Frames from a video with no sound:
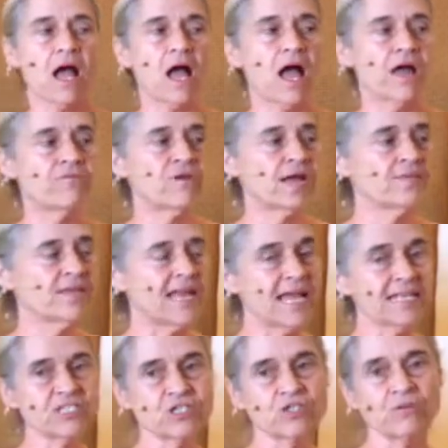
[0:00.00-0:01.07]
I ran the
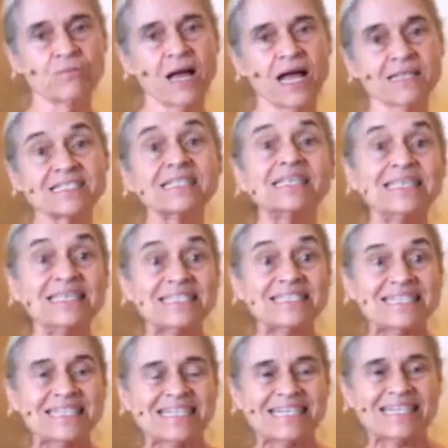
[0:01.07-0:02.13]
next two miles
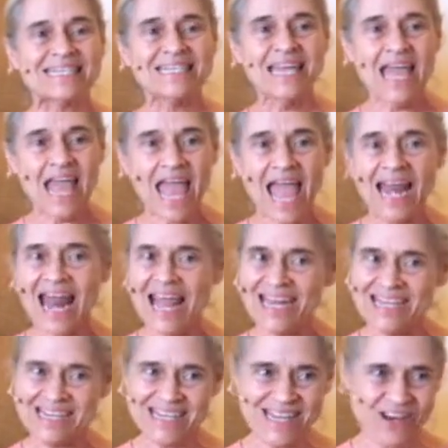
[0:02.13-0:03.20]
listening, and I
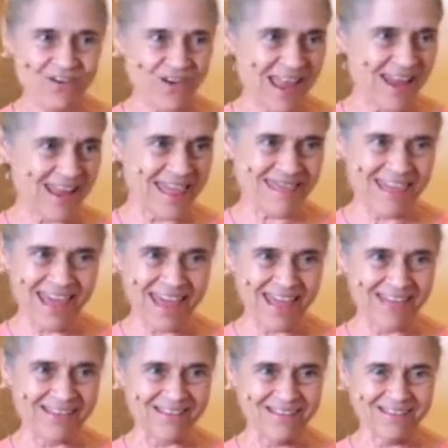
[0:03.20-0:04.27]
didn't hear
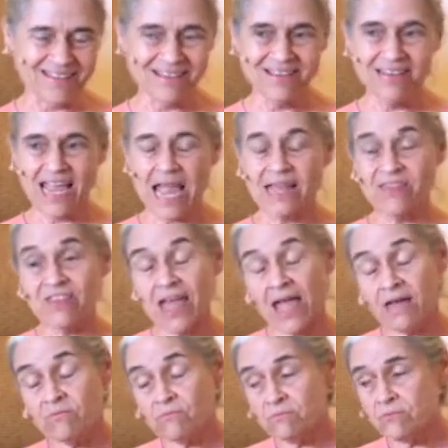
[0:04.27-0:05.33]
anything. And
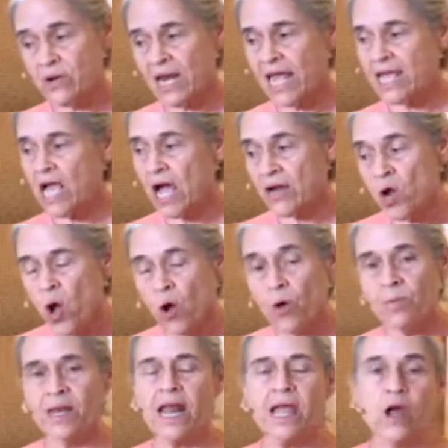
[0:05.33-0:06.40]
then when I got
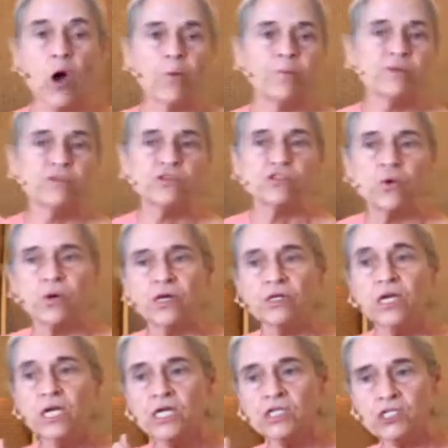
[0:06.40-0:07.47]
home and I opened the door
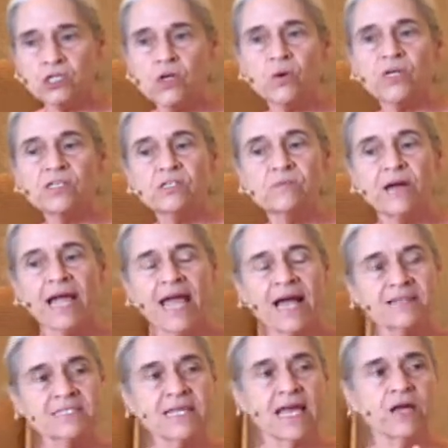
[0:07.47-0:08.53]
to go into my
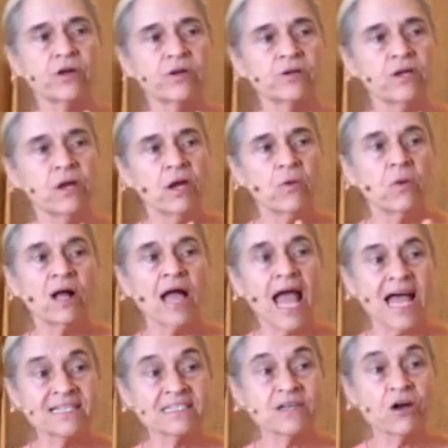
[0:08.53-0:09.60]
house, I heard, Well,
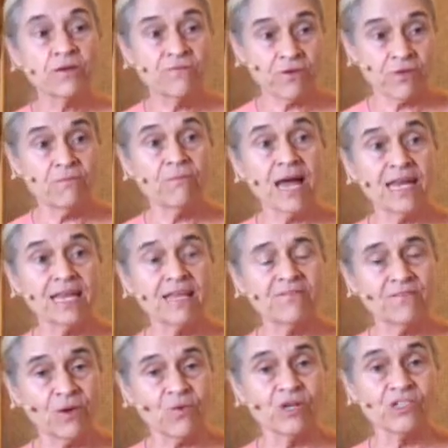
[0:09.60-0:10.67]
ask God for the money
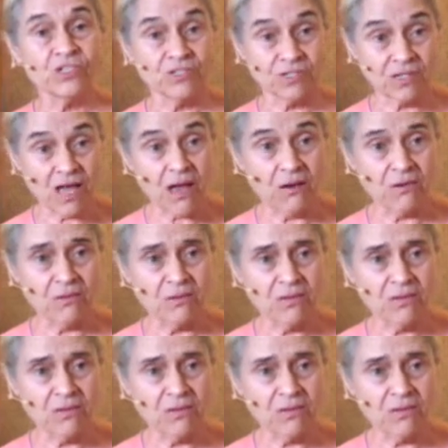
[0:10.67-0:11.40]
if He wants you to go.